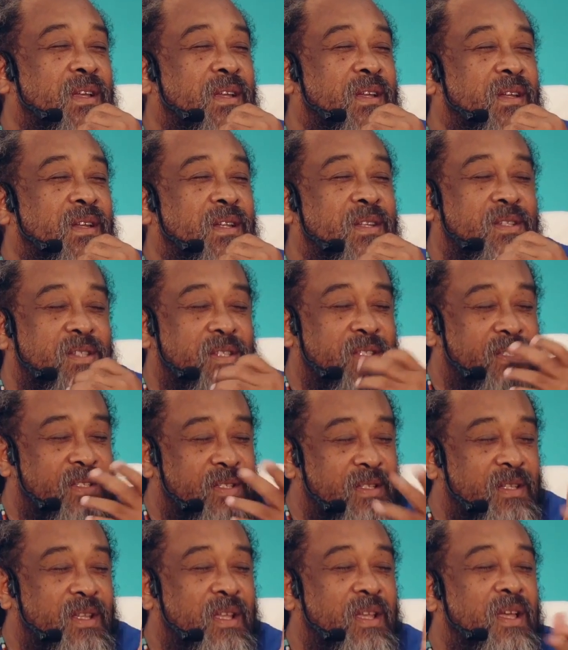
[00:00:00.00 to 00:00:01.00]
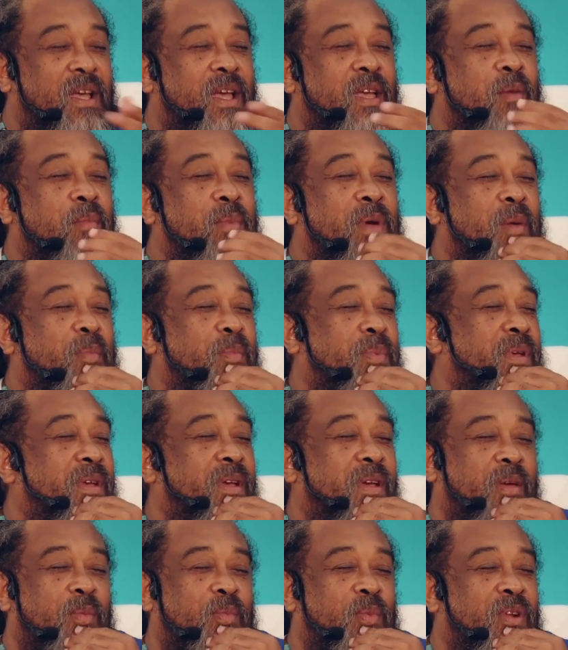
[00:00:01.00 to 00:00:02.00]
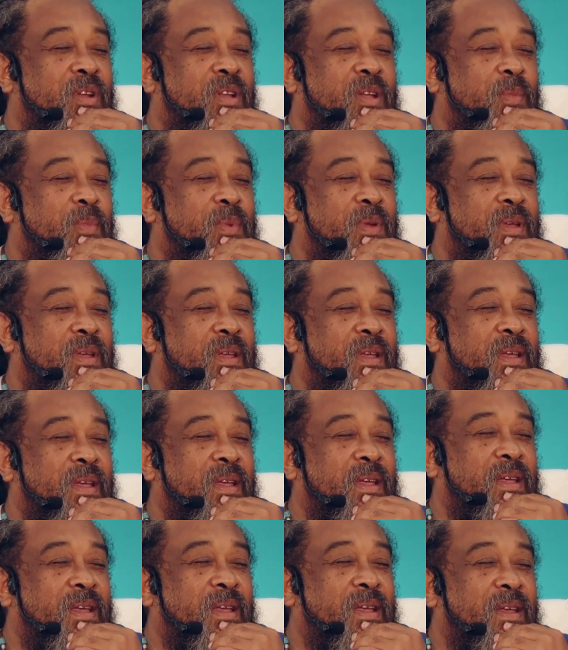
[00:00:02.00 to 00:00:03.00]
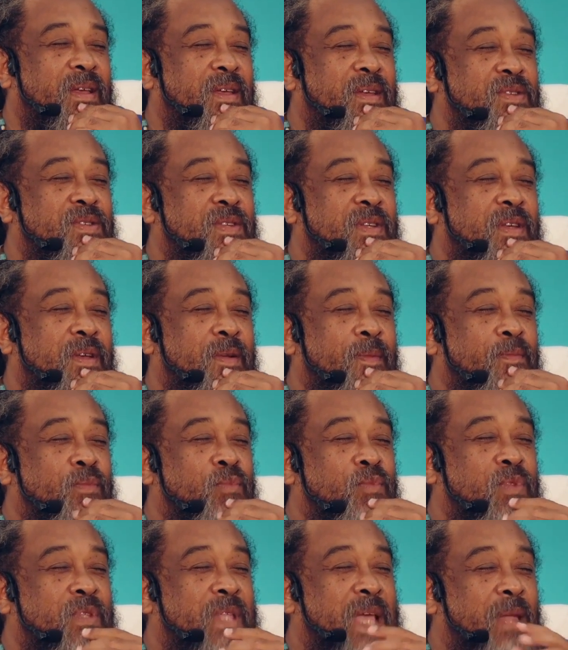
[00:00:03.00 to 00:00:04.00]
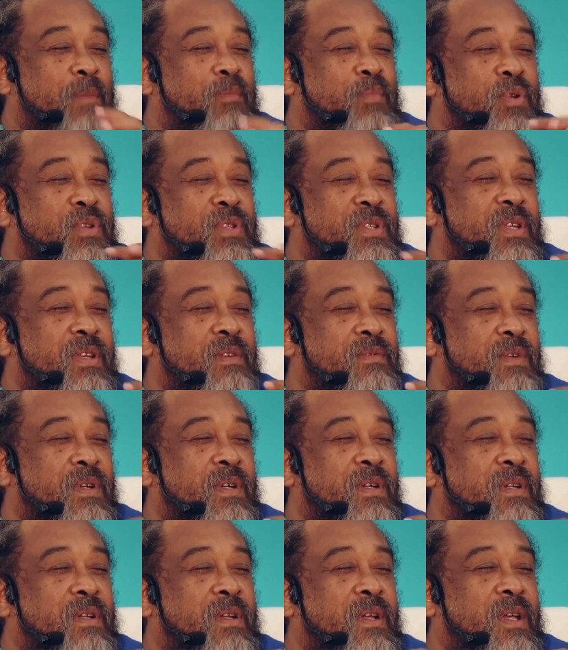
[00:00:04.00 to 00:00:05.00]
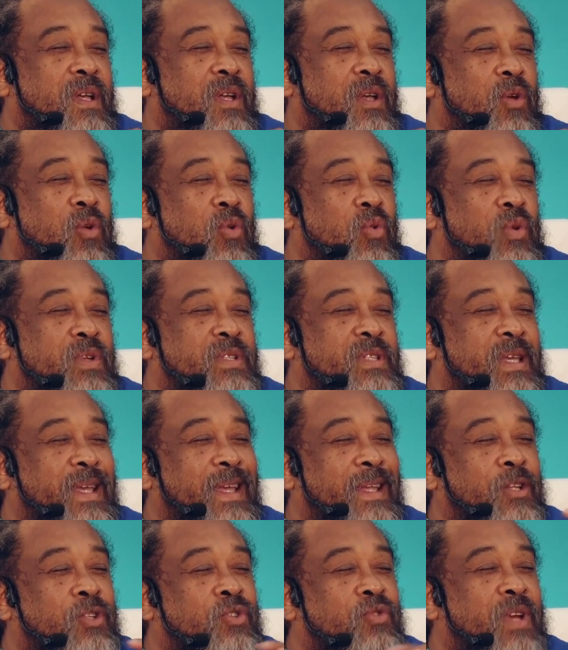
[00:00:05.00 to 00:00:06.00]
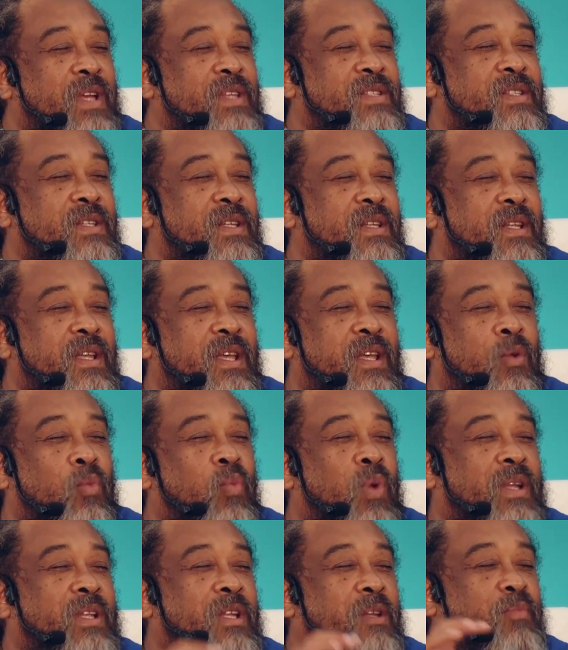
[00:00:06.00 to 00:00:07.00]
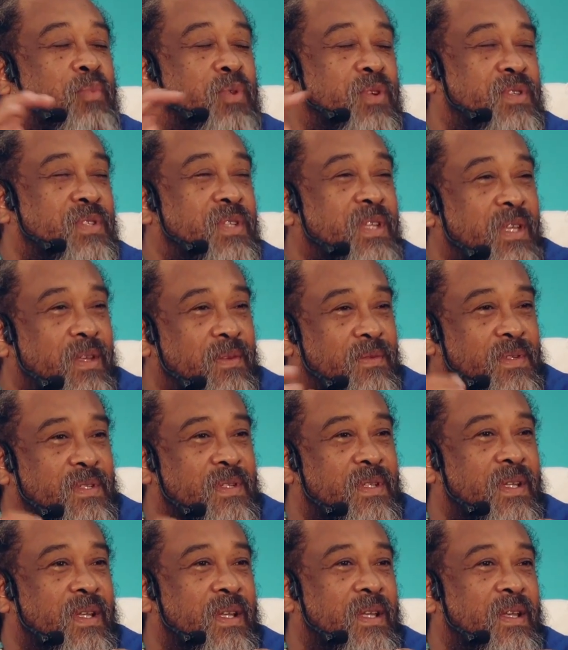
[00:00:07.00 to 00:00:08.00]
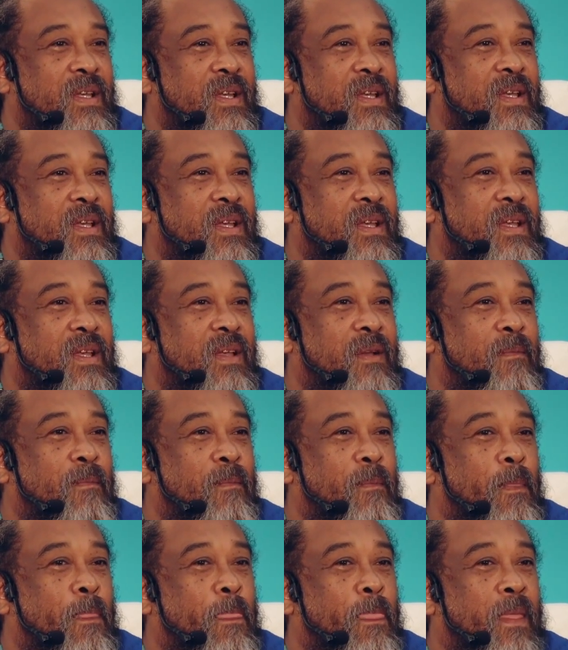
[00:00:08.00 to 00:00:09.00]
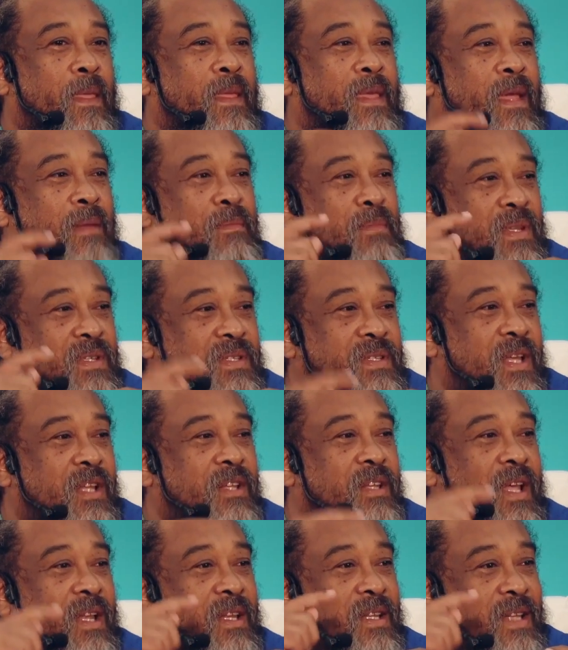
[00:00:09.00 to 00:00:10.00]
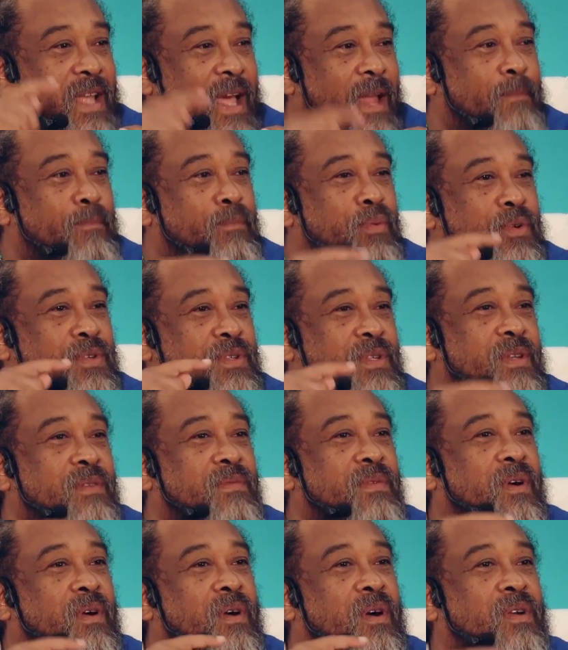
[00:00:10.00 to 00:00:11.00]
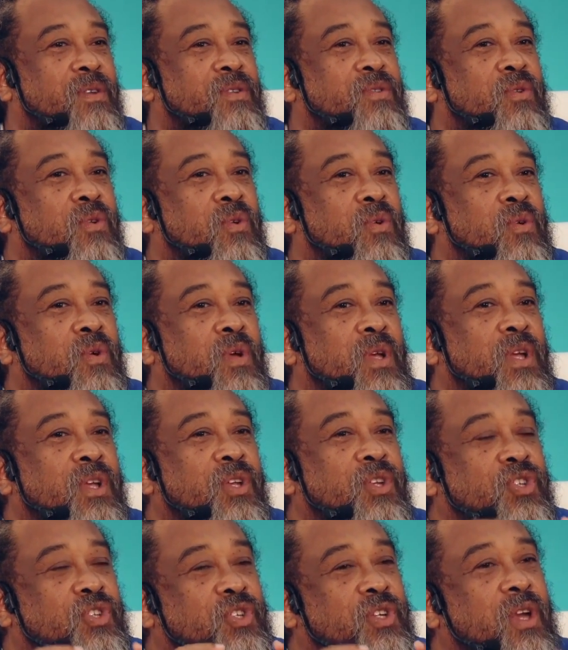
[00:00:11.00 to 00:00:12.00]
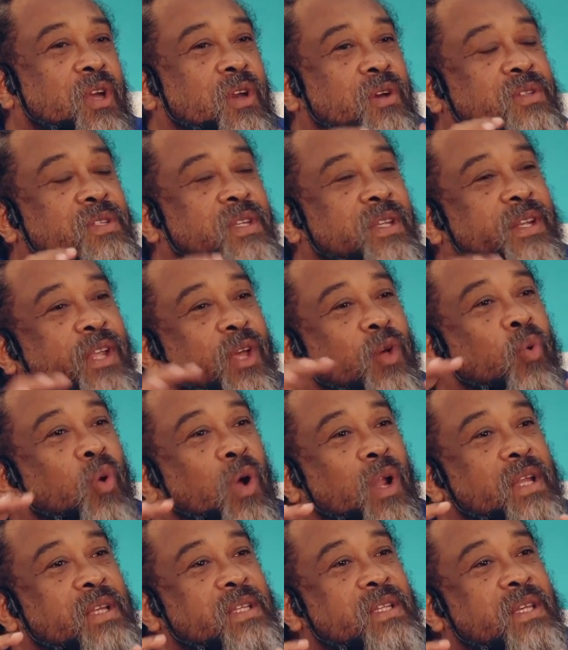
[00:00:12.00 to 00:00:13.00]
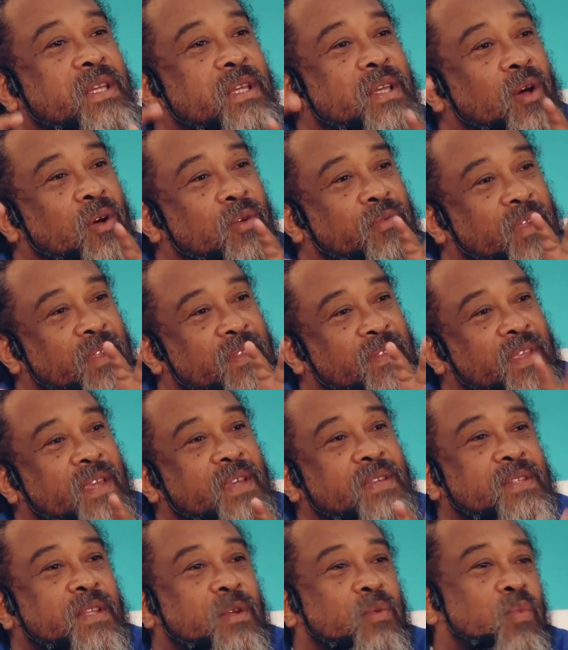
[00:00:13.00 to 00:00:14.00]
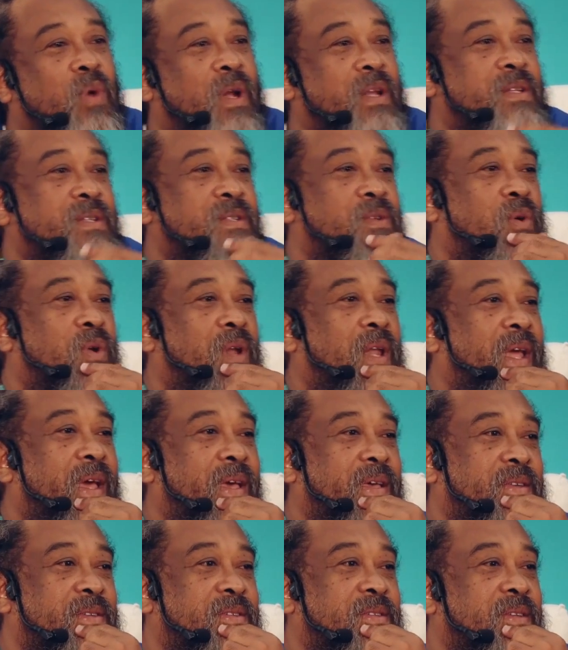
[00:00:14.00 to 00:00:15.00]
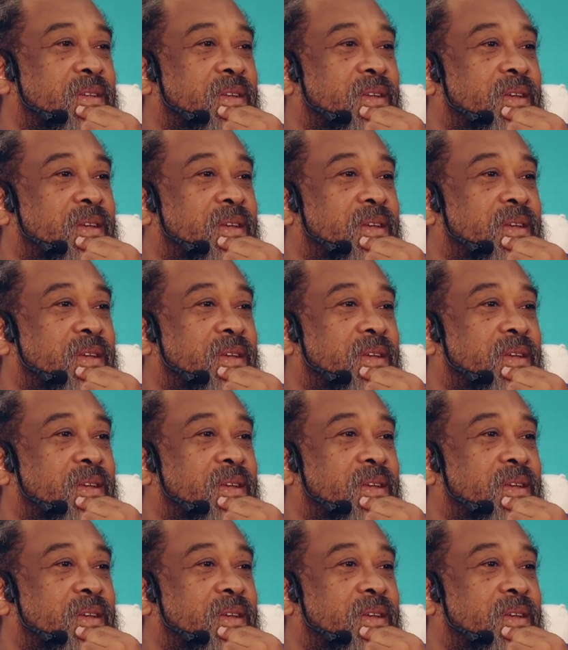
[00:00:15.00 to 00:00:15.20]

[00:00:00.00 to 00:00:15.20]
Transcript: This is, I am happy, I am not happy. You see, that perceiver who is interested in what it perceives, can be said that that perceiver also shares in the quality of the things it wants or likes.